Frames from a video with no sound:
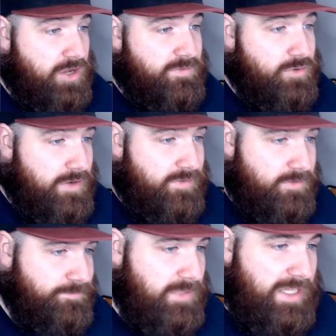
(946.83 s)
your graveyard.
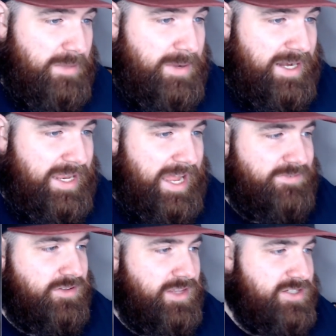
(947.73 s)
Immediately
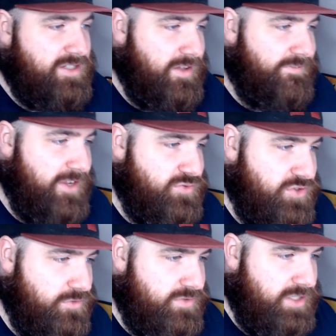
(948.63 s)
after this, effect
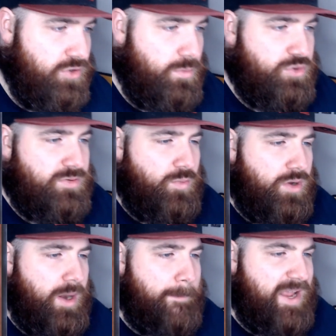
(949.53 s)
resolves. Normal summon
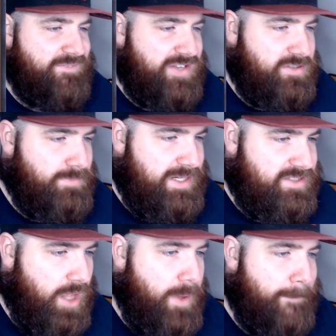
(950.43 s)
1, make a Phantom Beast
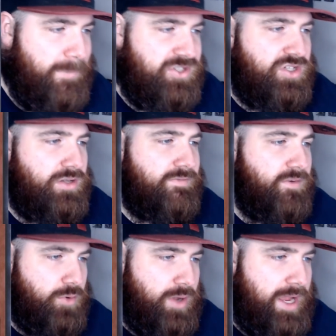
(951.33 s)
monster from
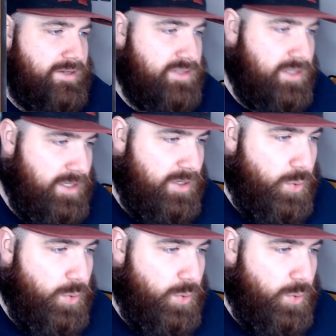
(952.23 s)
your hand. Where you